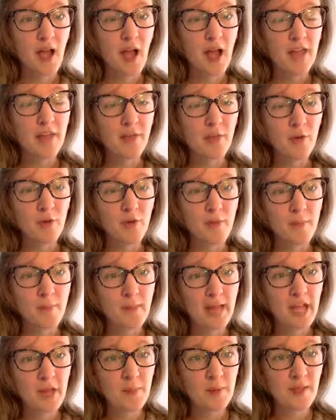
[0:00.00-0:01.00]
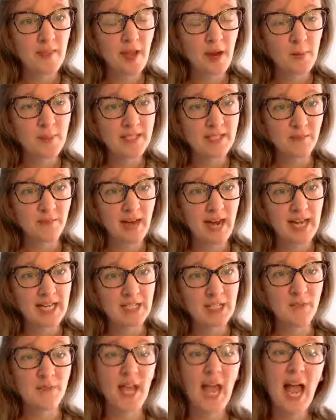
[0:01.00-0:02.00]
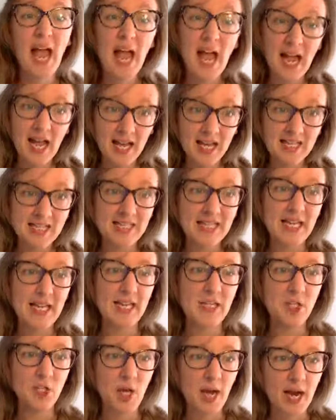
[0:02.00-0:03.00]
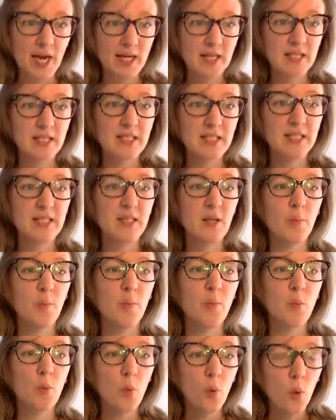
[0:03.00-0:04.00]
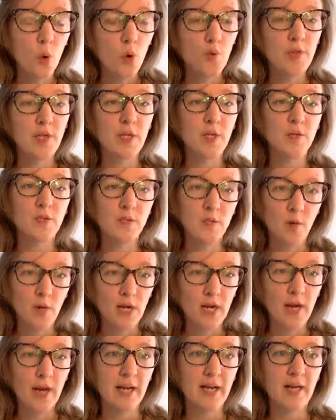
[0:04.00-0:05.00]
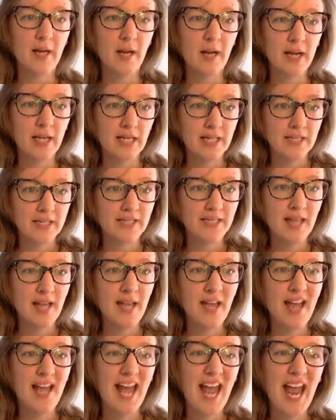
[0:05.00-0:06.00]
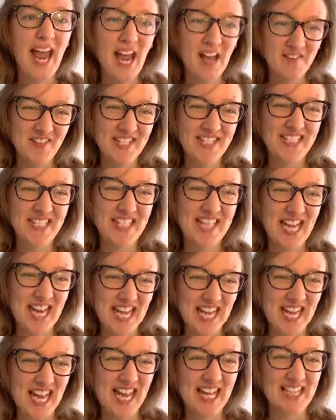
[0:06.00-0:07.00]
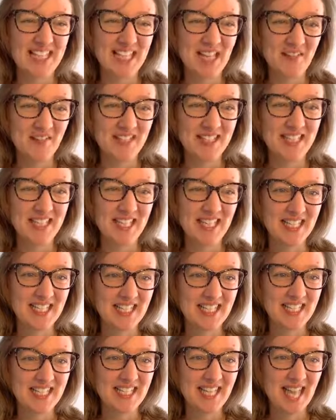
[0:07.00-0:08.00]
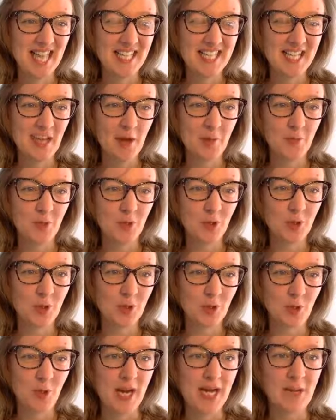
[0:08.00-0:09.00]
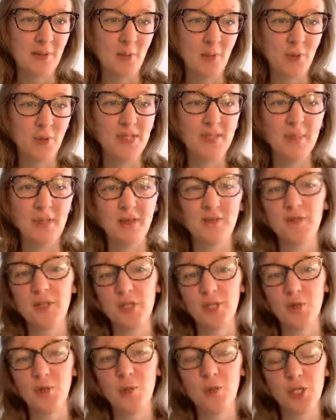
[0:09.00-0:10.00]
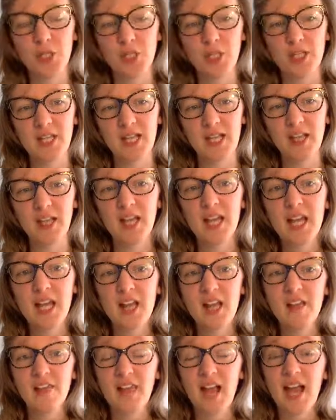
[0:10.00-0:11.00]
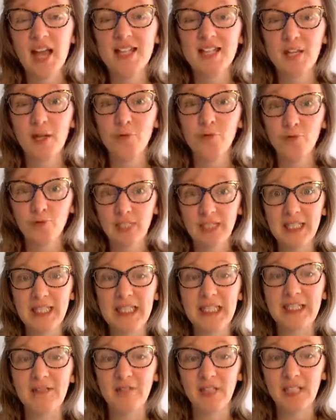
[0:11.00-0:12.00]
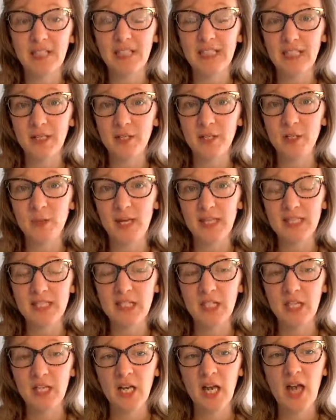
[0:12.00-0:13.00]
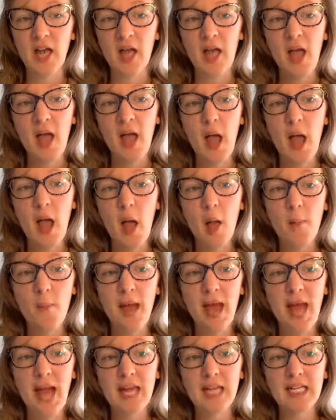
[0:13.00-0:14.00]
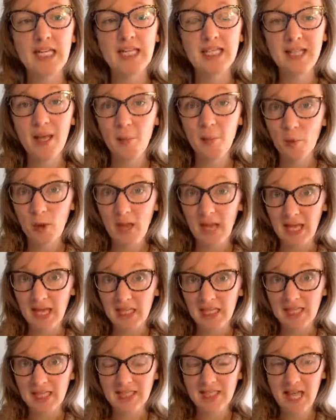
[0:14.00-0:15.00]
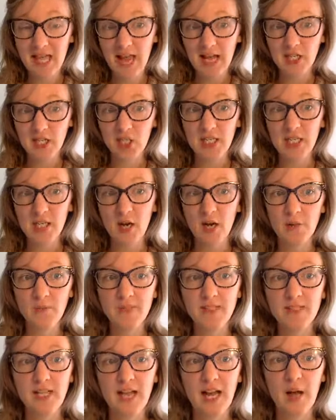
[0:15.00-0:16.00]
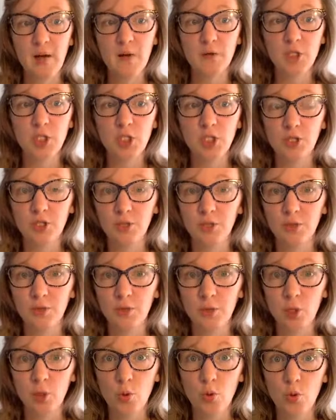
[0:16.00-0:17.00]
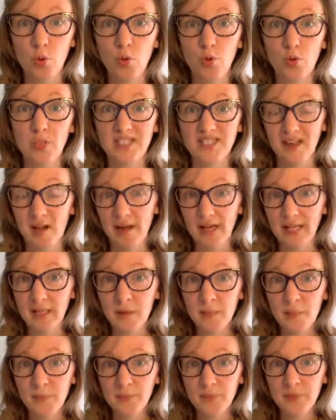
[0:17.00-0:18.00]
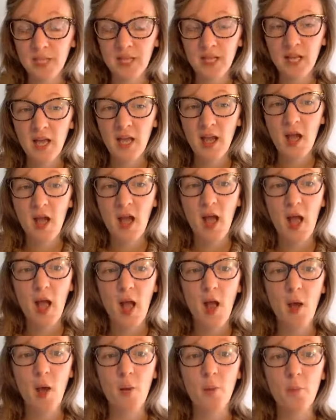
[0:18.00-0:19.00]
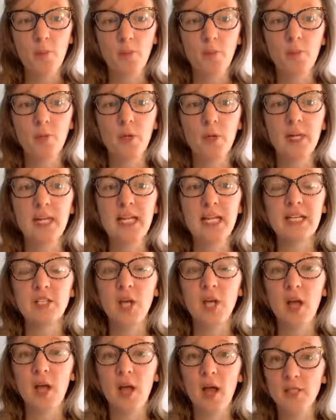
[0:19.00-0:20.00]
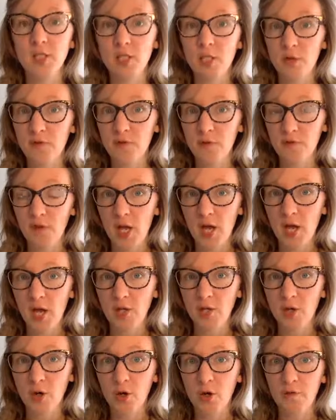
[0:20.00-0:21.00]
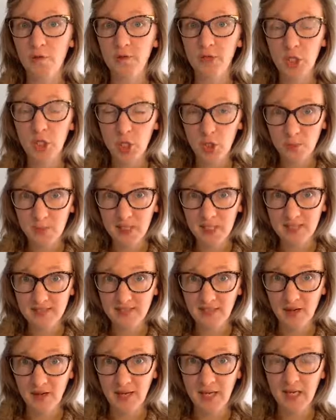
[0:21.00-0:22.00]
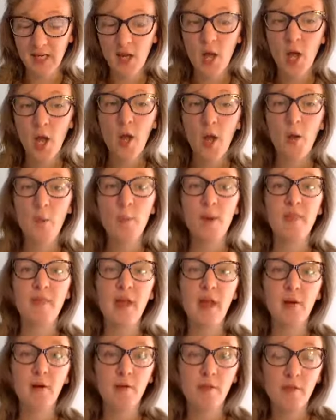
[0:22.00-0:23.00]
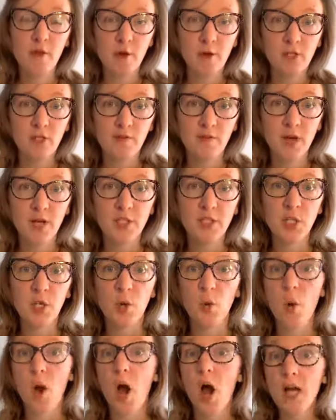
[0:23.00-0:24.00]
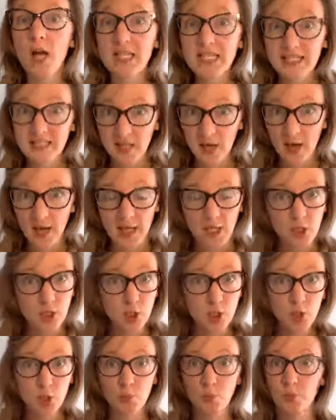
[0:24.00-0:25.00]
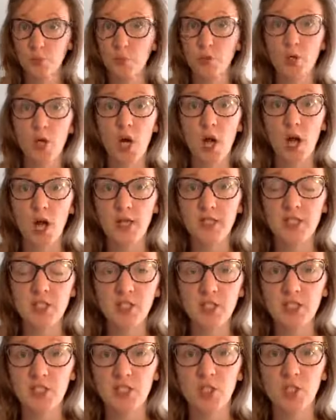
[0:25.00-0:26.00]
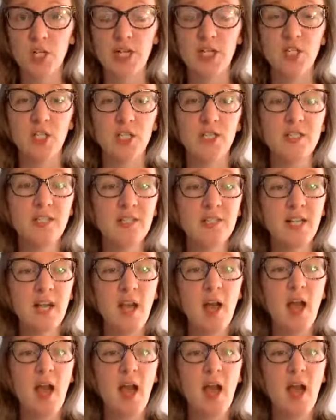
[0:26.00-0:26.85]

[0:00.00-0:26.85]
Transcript: I thought that maybe that was the reality of your ads. It attracts more than your soul-aligned clients. I haven't done any ads ever since, as I'm not sure anymore it's beneficial. What do you think? That's a really, really good question. And in some ways, actually, it comes down to your design. I don't know if you've heard of human design, but there are those of us who are designed to broadcast to strangers,